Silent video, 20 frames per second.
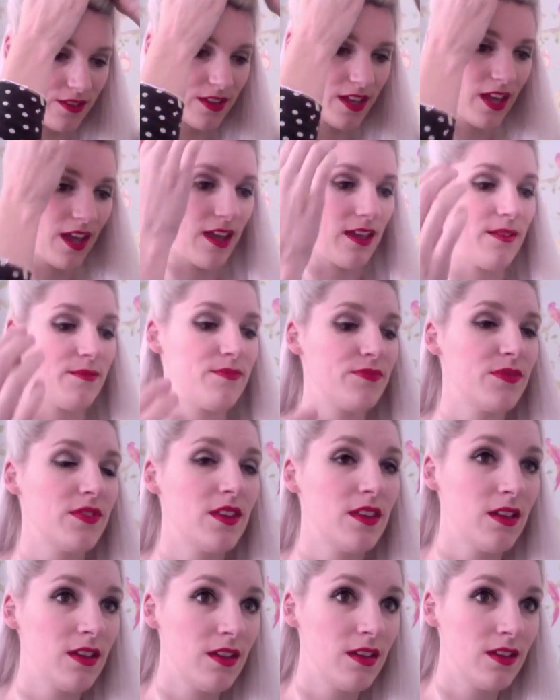Okay,
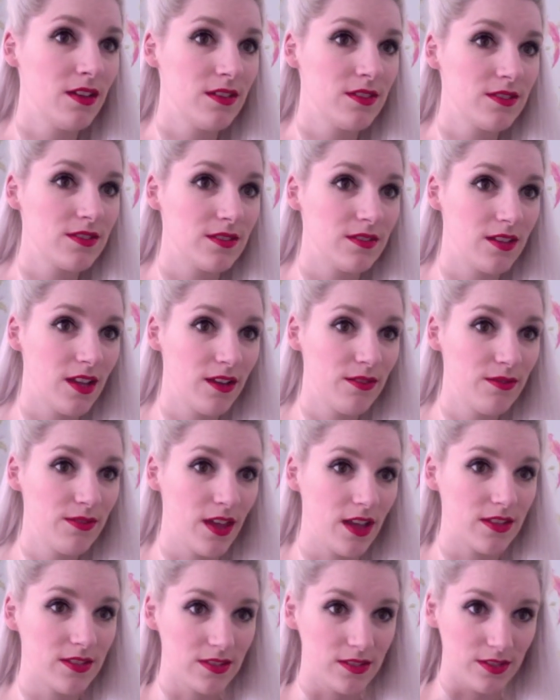so now
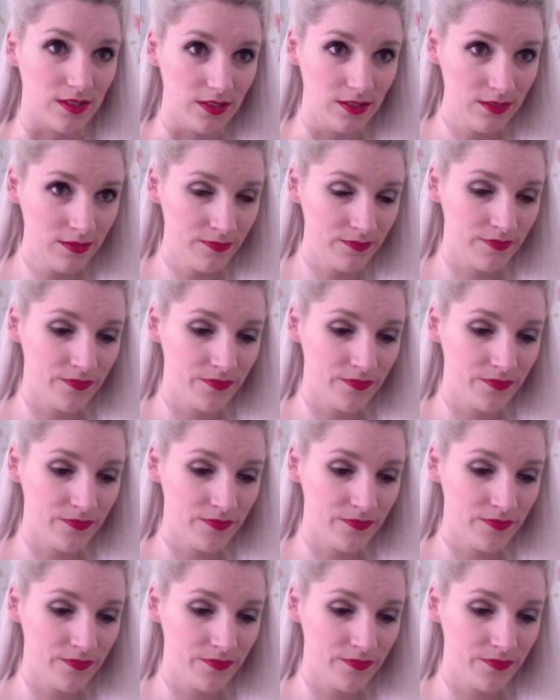that's done,